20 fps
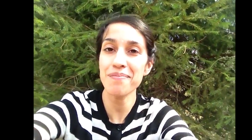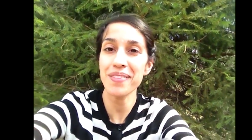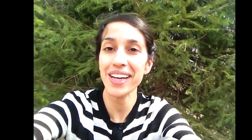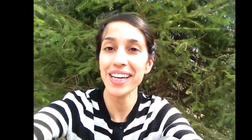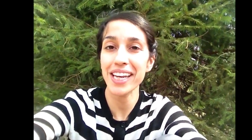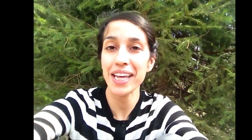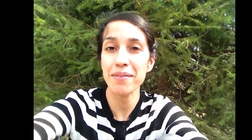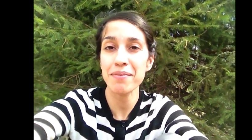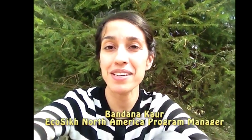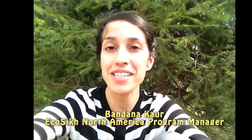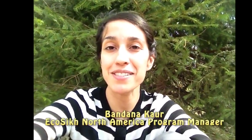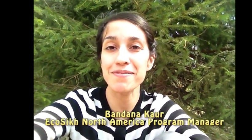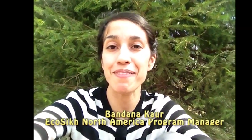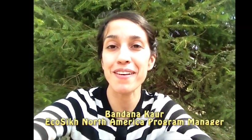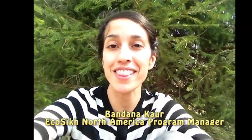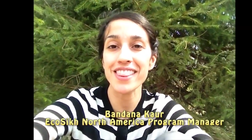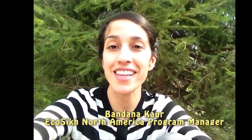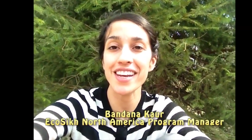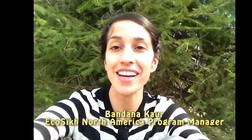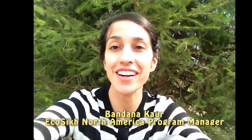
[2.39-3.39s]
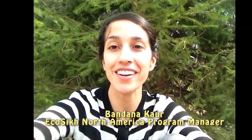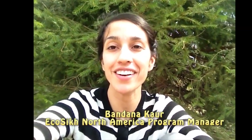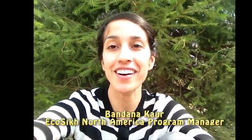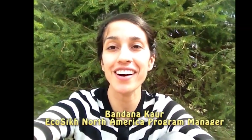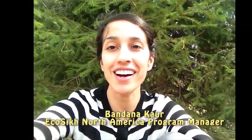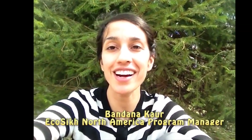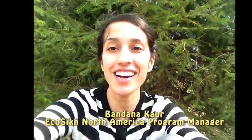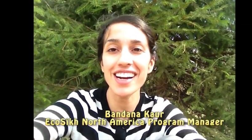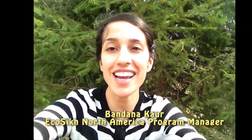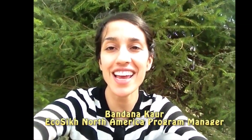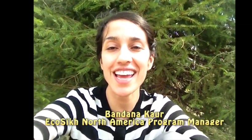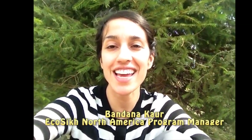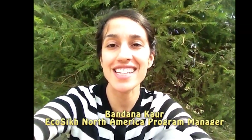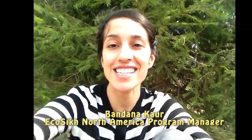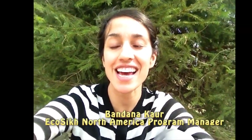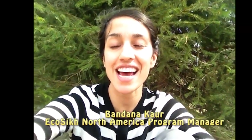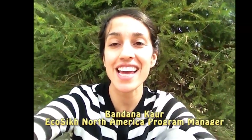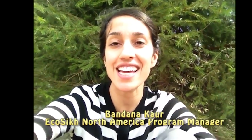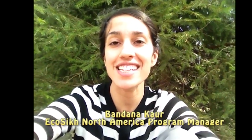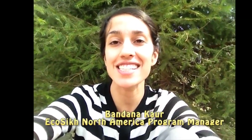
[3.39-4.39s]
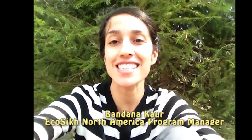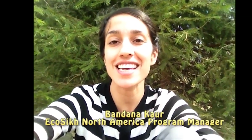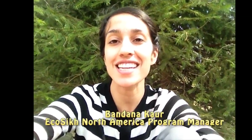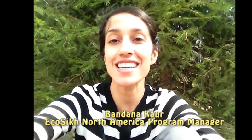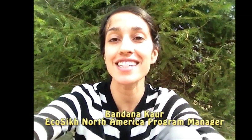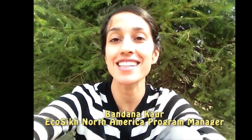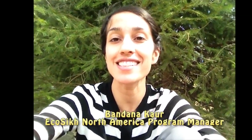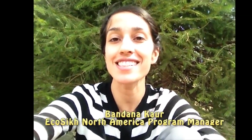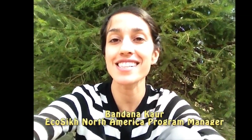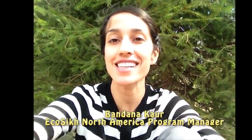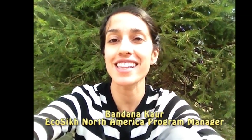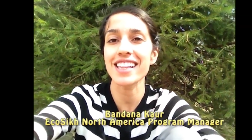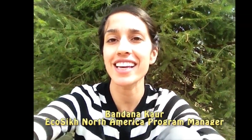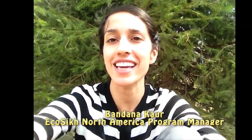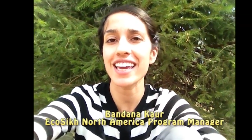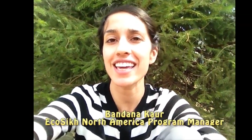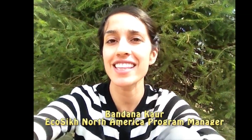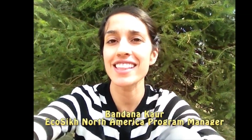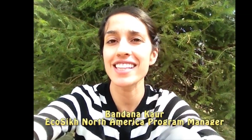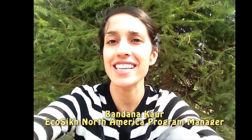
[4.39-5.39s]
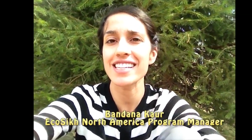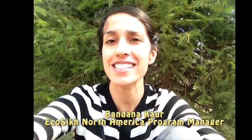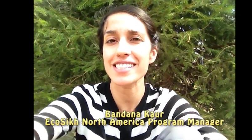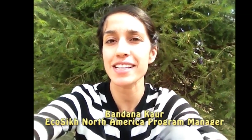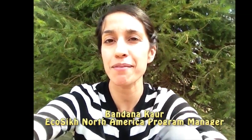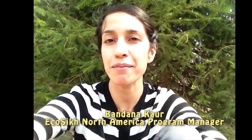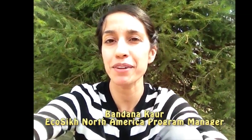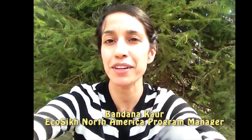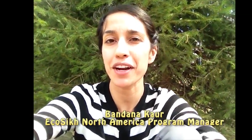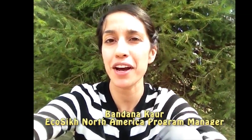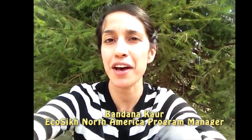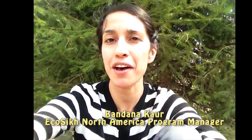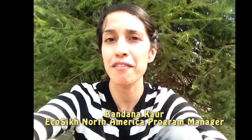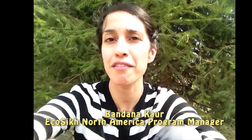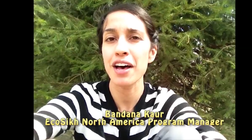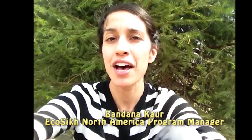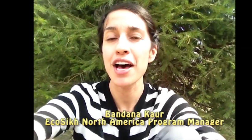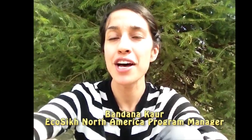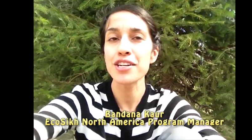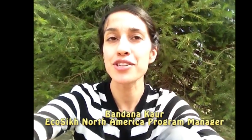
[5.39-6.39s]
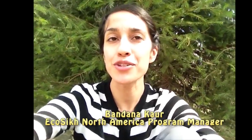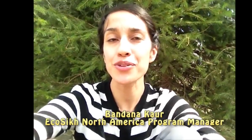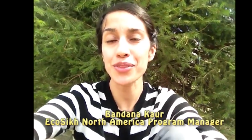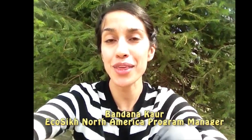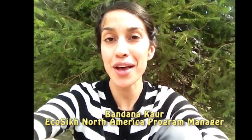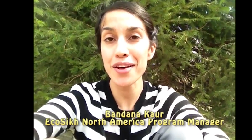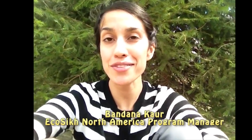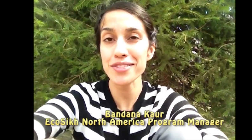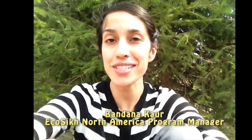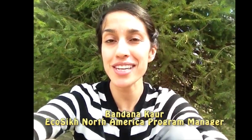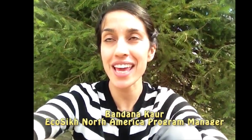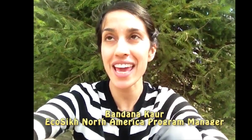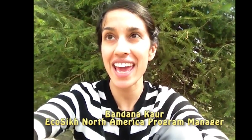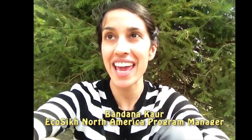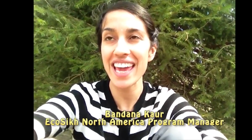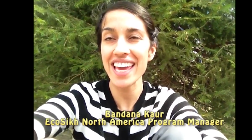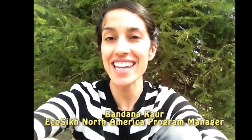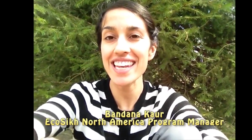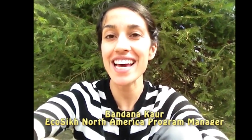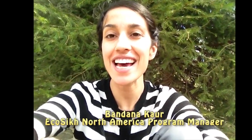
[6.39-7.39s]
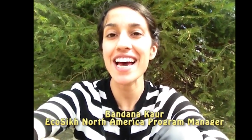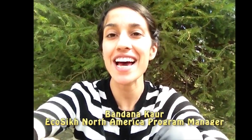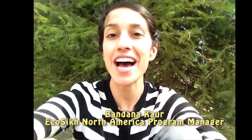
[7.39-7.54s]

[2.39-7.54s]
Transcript: My name is Bandana Kaur and I attended Sidak in the summer of 2008,